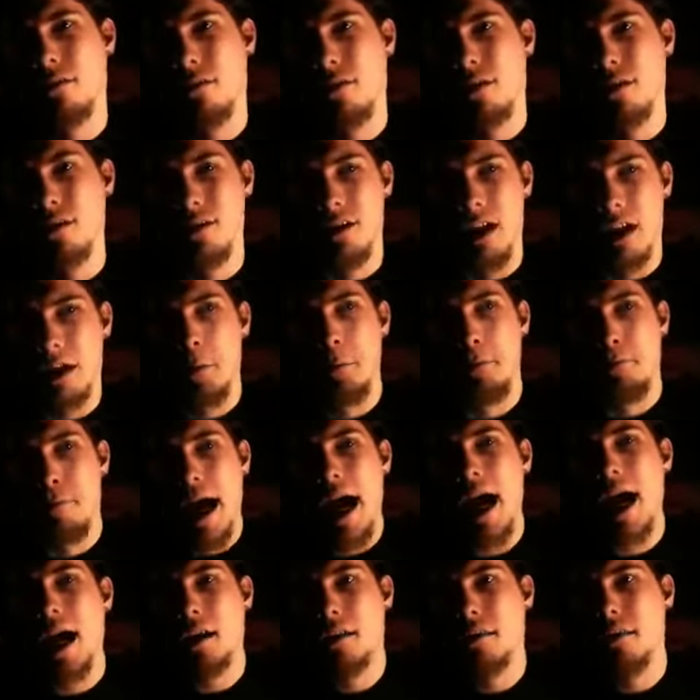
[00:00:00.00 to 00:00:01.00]
Is that a
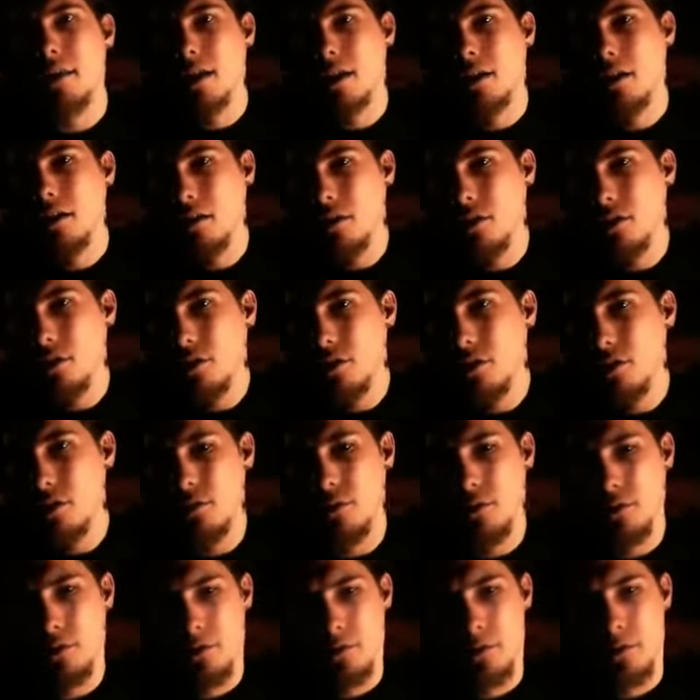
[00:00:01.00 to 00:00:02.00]
bad thing to
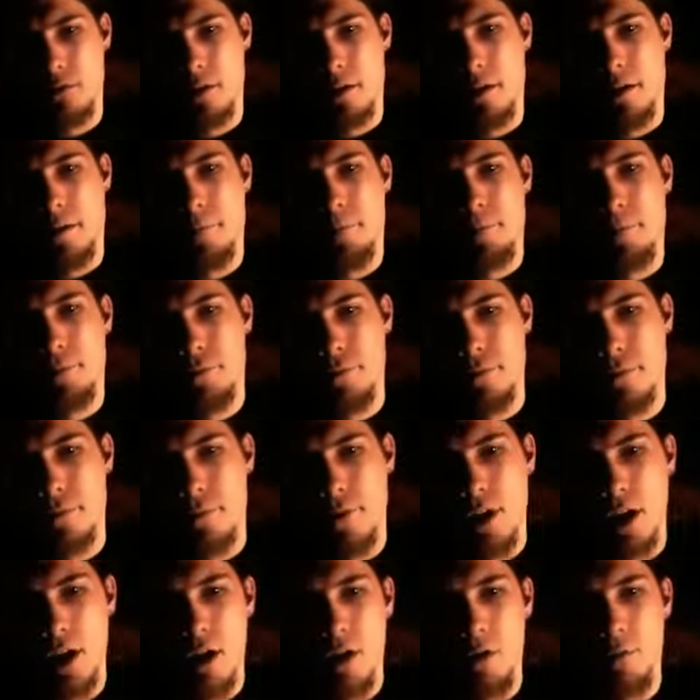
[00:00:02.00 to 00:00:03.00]
you?
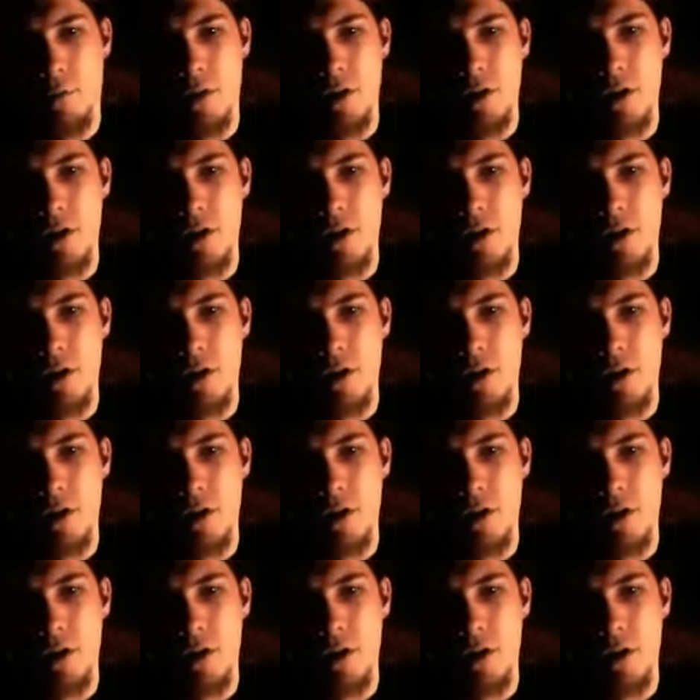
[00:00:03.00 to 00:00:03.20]
You know, but